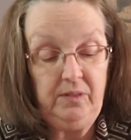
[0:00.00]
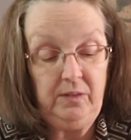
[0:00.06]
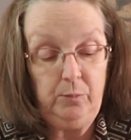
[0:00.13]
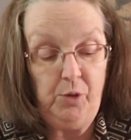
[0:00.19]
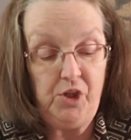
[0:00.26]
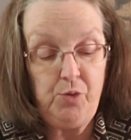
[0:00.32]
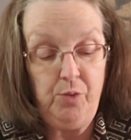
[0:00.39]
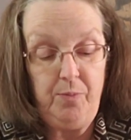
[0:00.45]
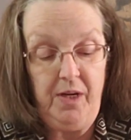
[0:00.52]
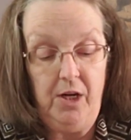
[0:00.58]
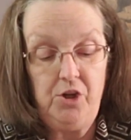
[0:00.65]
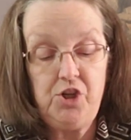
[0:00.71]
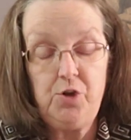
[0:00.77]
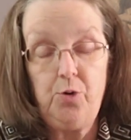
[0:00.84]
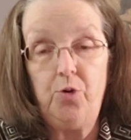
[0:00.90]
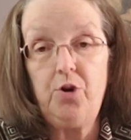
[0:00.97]
which would be a
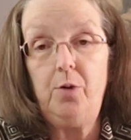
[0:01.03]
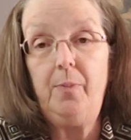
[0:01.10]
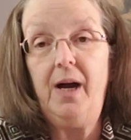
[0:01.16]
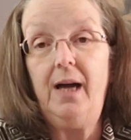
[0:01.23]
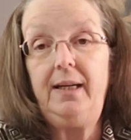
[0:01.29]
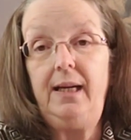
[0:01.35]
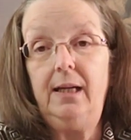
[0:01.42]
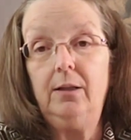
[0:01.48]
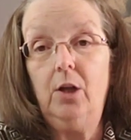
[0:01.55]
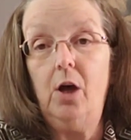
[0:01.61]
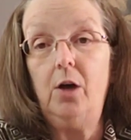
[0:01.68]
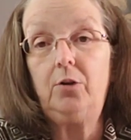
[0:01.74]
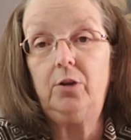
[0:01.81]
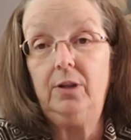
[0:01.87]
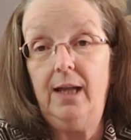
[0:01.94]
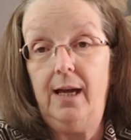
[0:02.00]
shorter body and
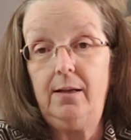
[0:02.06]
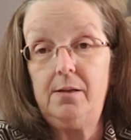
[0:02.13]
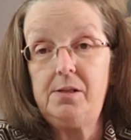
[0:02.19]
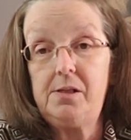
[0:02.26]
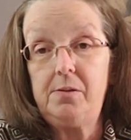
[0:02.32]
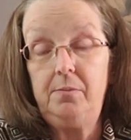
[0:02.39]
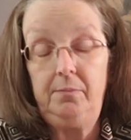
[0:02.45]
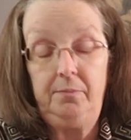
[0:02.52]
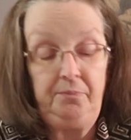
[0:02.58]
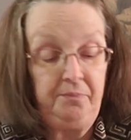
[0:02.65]
longer legs.